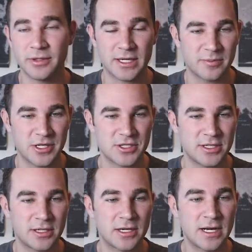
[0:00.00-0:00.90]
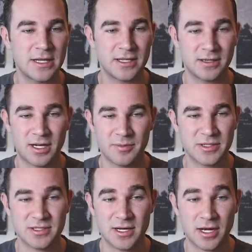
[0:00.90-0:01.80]
The animation here, the
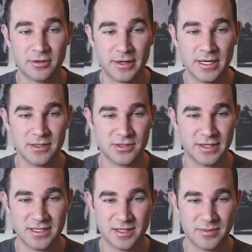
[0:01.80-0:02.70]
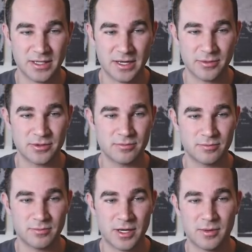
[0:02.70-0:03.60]
alignment's not great. So that's something I would
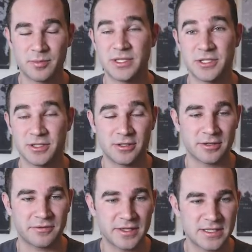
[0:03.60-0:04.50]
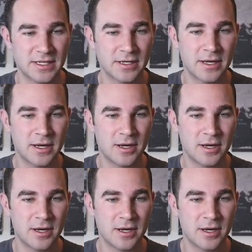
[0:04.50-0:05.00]
potentially look at fixing.